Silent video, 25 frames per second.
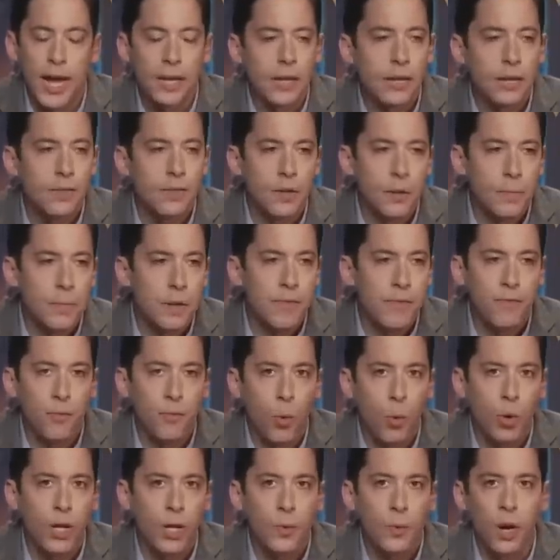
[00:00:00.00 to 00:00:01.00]
I lived to be
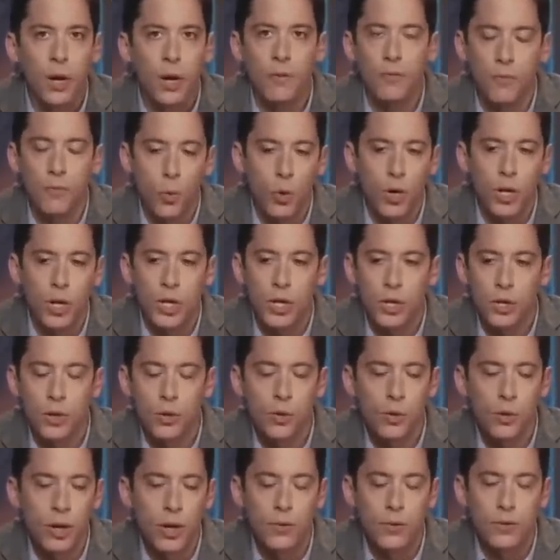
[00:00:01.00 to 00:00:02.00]
41,
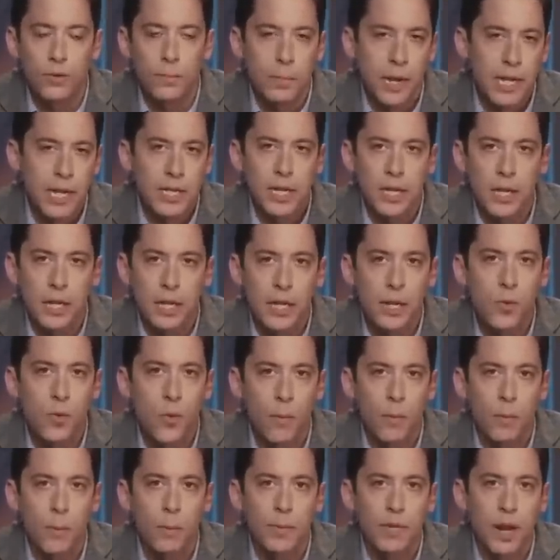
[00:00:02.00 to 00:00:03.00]
42, and I was basically
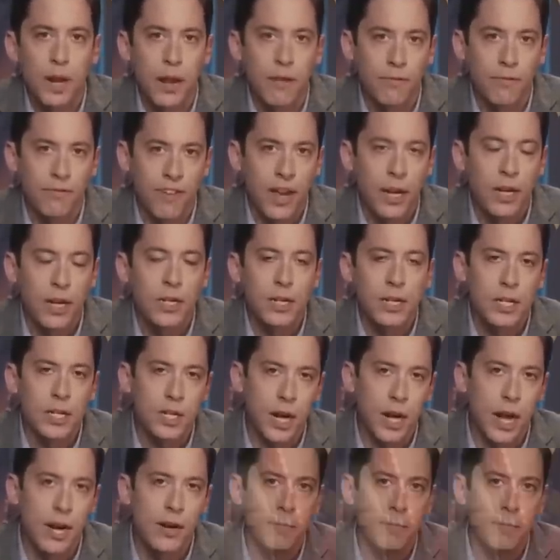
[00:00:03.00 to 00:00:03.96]
normal, but then I fell into this